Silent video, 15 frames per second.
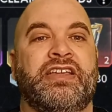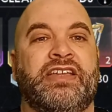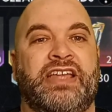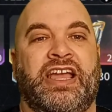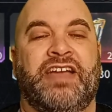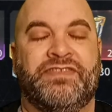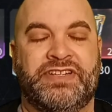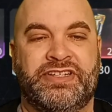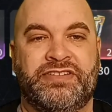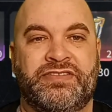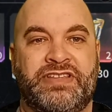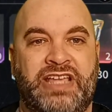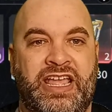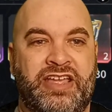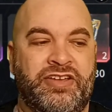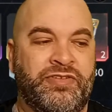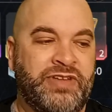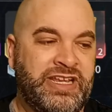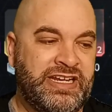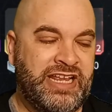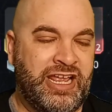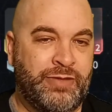You have to do the
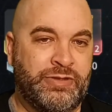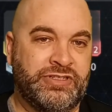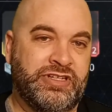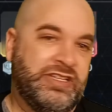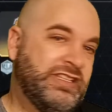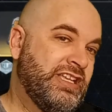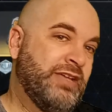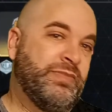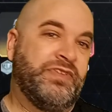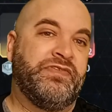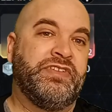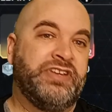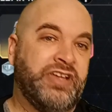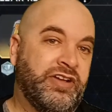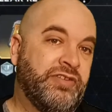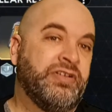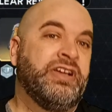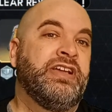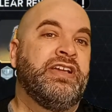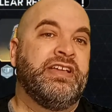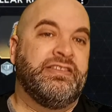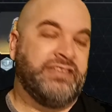AoE damage on them. If you don't,
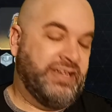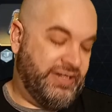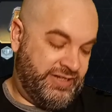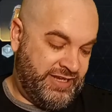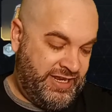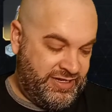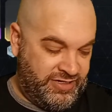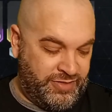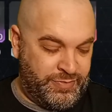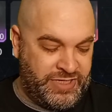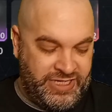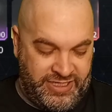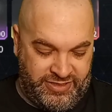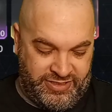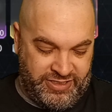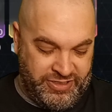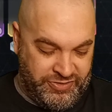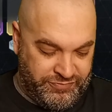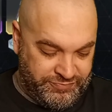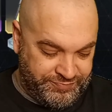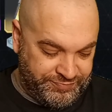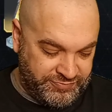they're going to end up killing
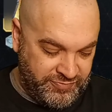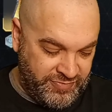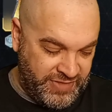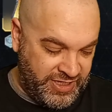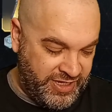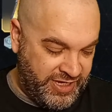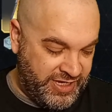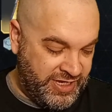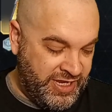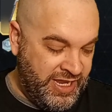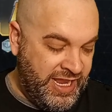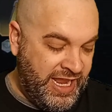you. Okay,